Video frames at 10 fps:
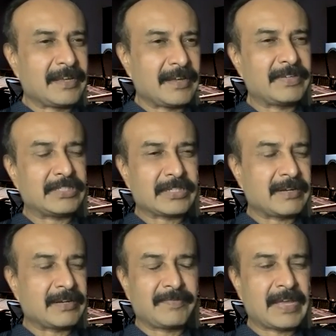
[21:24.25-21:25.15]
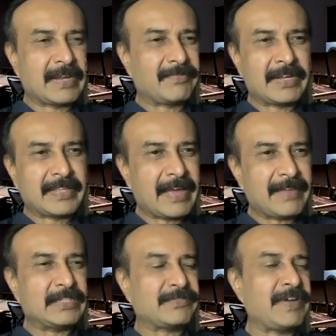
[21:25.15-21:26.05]
which are where they
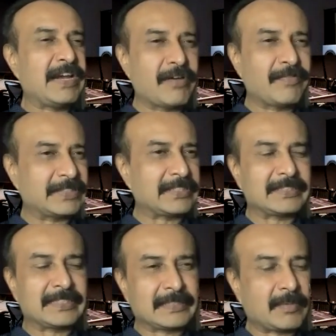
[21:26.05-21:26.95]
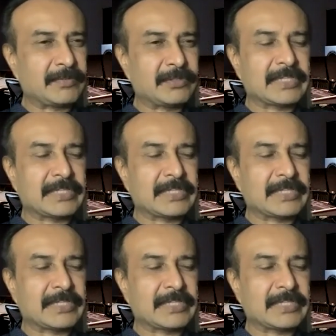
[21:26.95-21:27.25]
have these field officers and some of those